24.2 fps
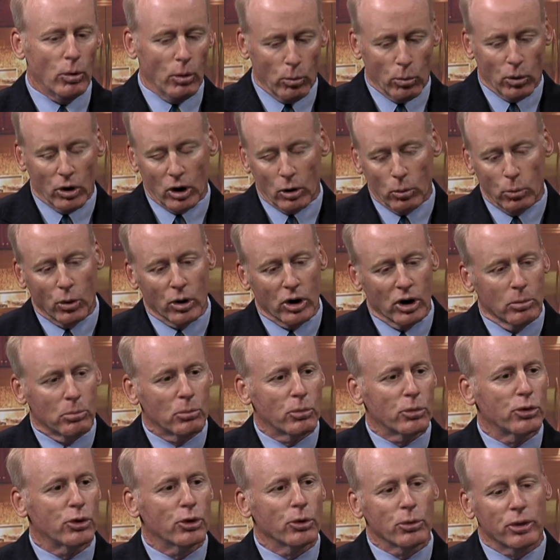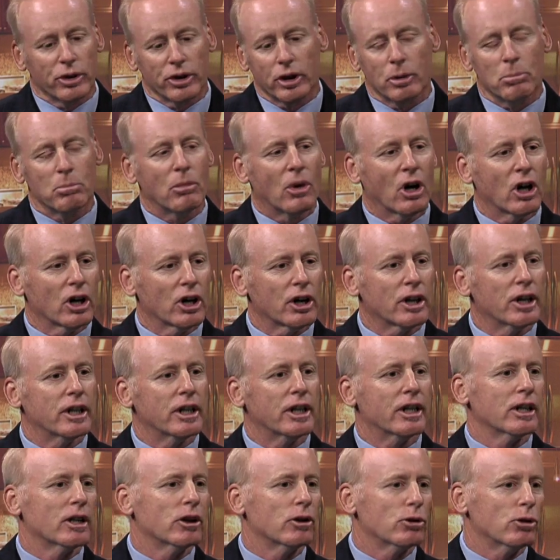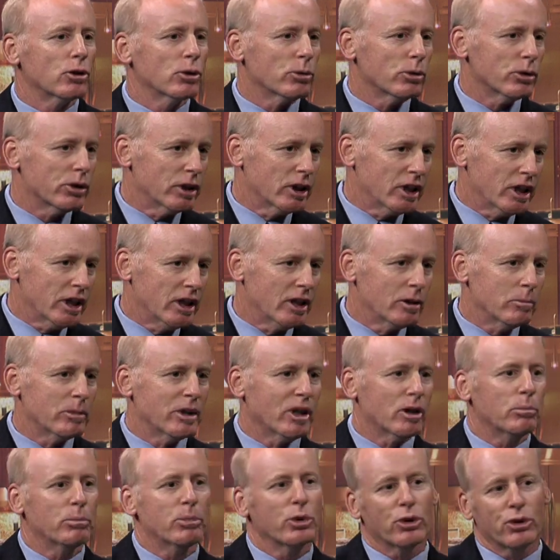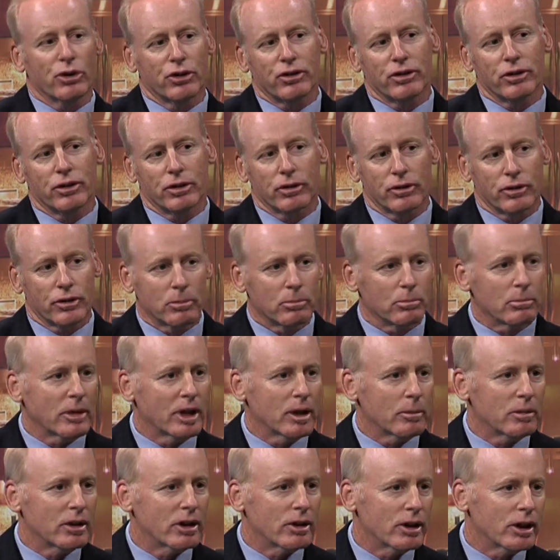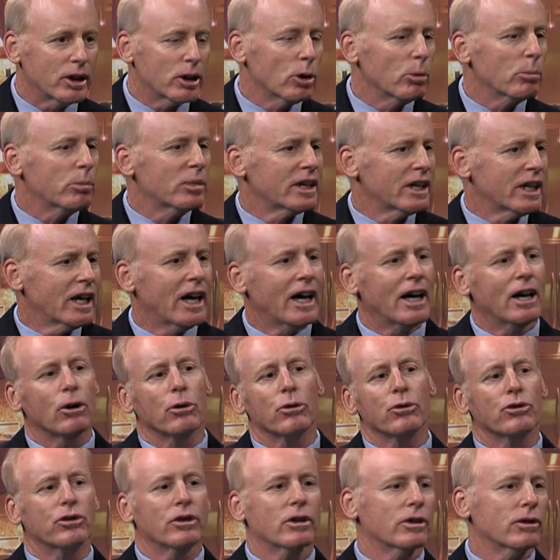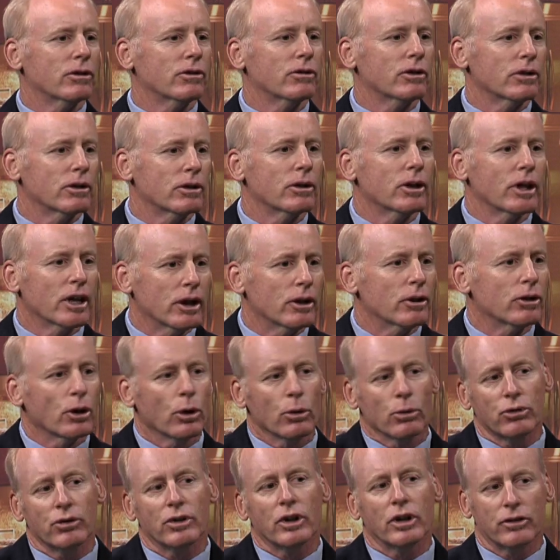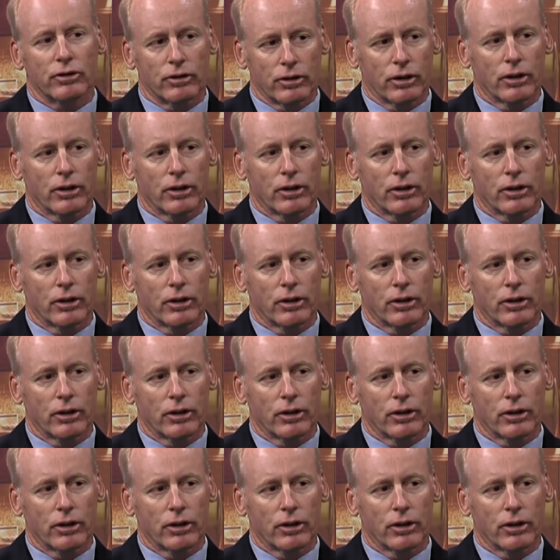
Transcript: Where we're doing the marketing and doing the email pushes and maybe the open houses and those such things.